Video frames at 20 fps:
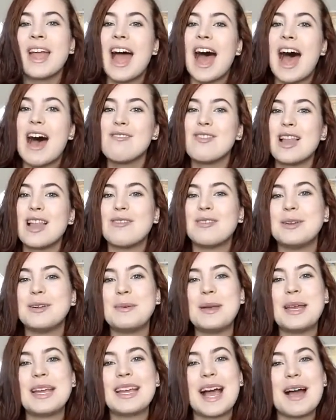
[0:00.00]
Have a lovely
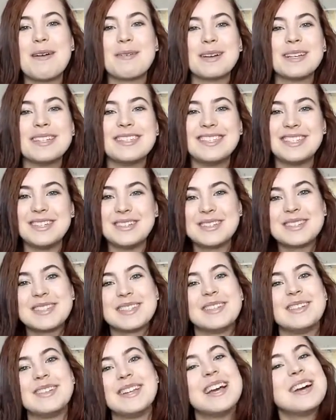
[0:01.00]
week. I'm gonna see you
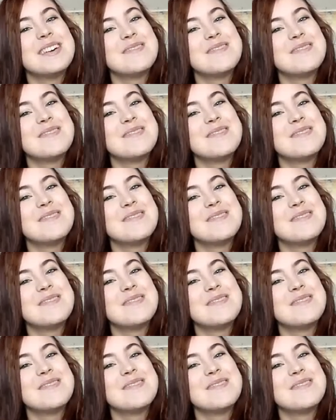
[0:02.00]
soon.